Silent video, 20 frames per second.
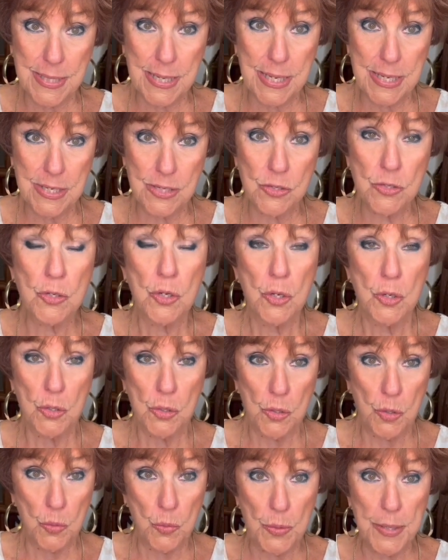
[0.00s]
is
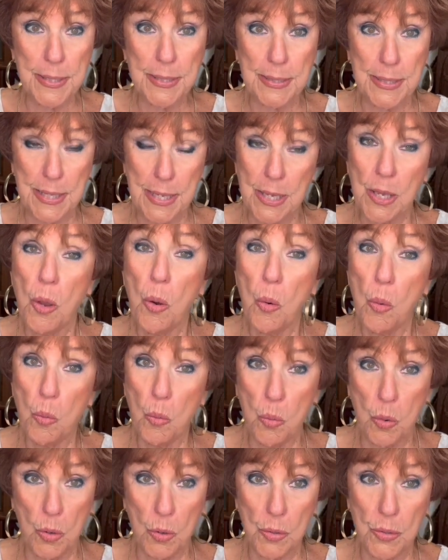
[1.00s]
your weekly
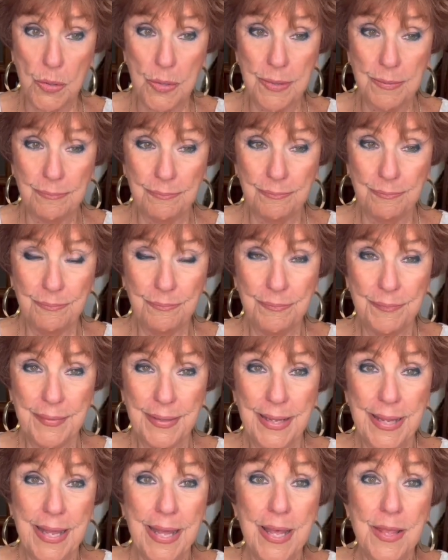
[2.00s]
word.
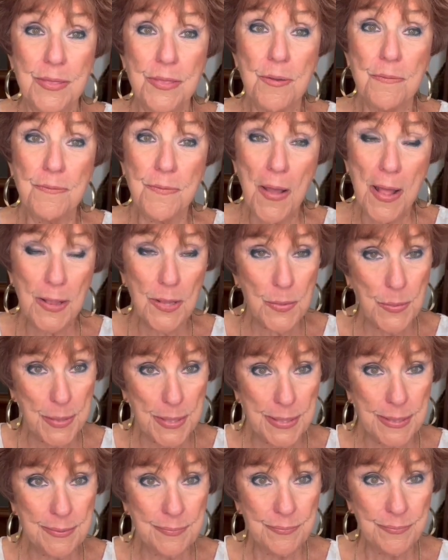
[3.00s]
The
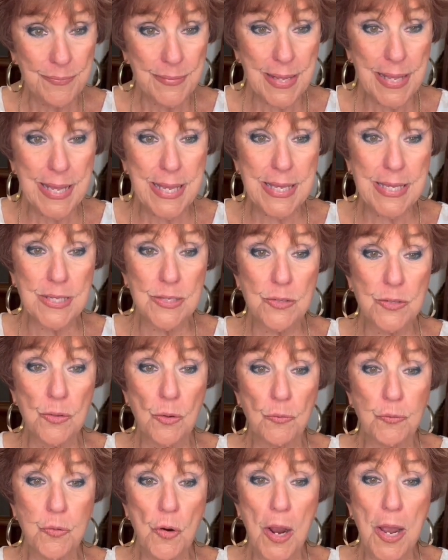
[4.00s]
following is
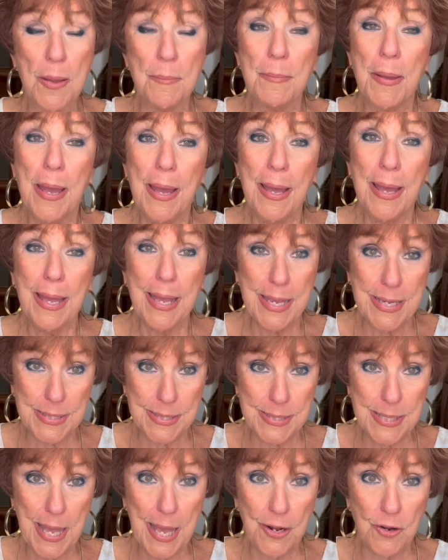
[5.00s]
from a
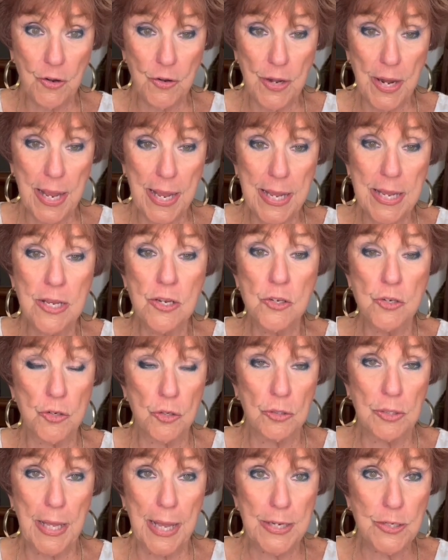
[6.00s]
Saturday,
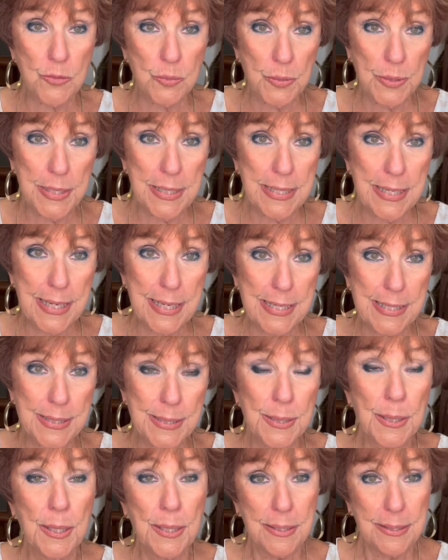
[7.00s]
July 29th,
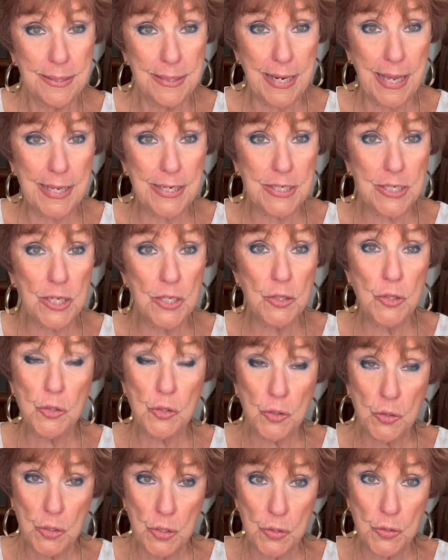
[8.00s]

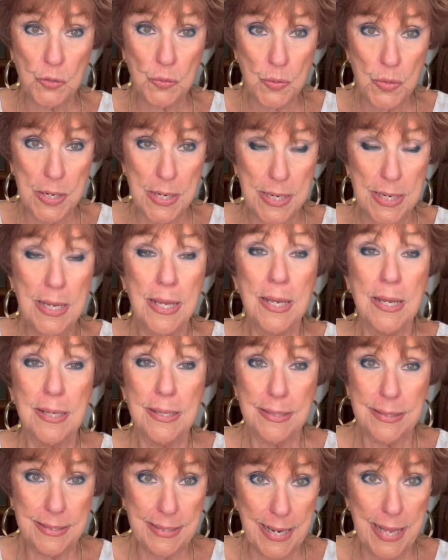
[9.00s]
1933
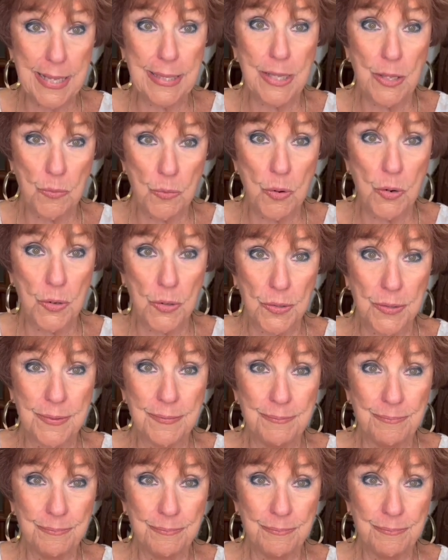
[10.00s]
daily word.